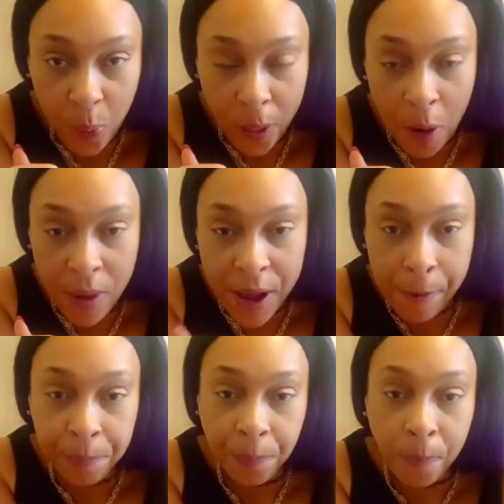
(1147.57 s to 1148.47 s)
But yeah,
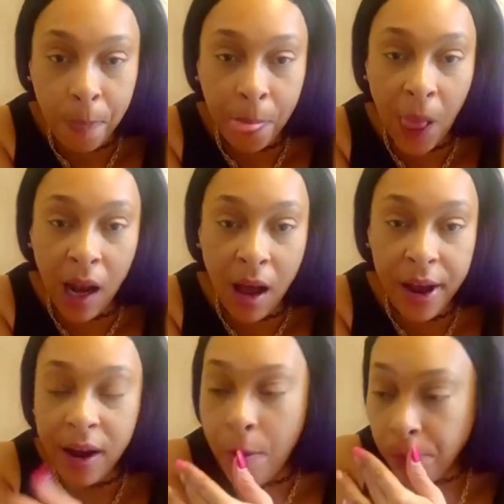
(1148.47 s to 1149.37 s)

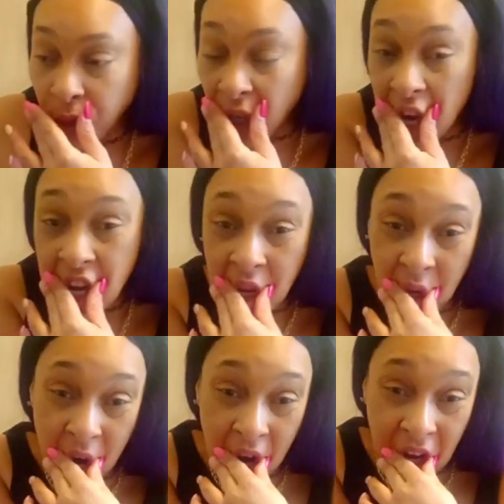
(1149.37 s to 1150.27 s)
like, share, and
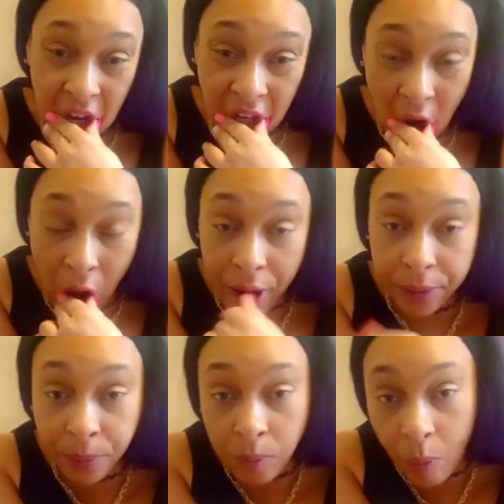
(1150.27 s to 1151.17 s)
subscribe, guys.
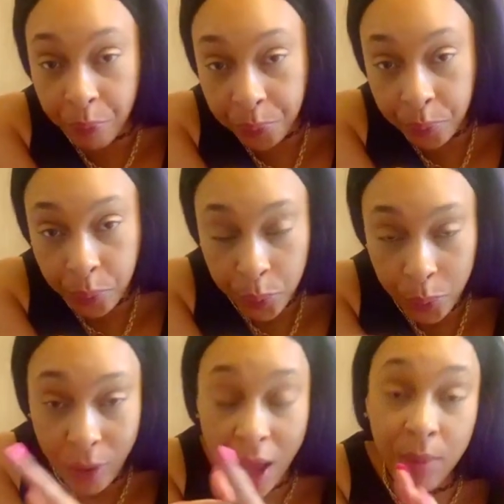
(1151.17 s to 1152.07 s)

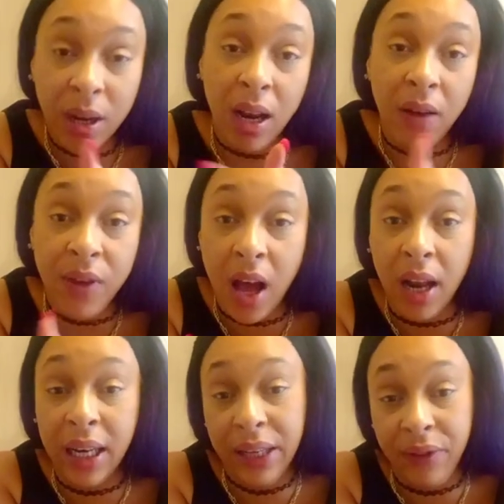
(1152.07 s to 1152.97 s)
And I'm going to love y'all and
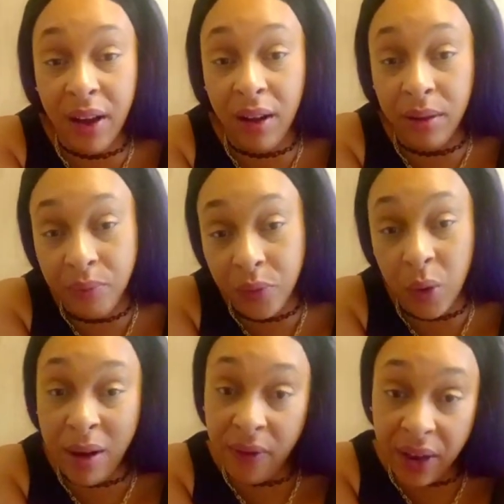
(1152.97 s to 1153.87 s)
leave y'all with
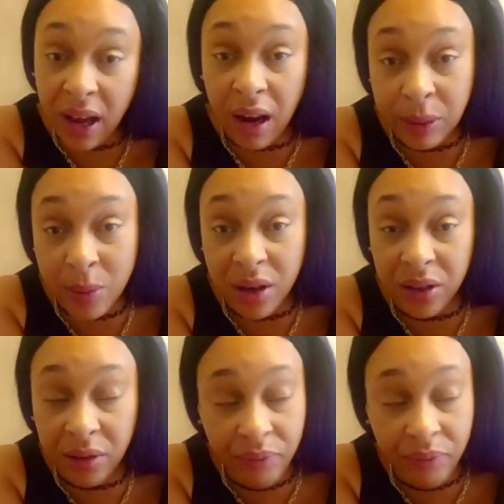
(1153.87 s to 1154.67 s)
my fake Irish mush.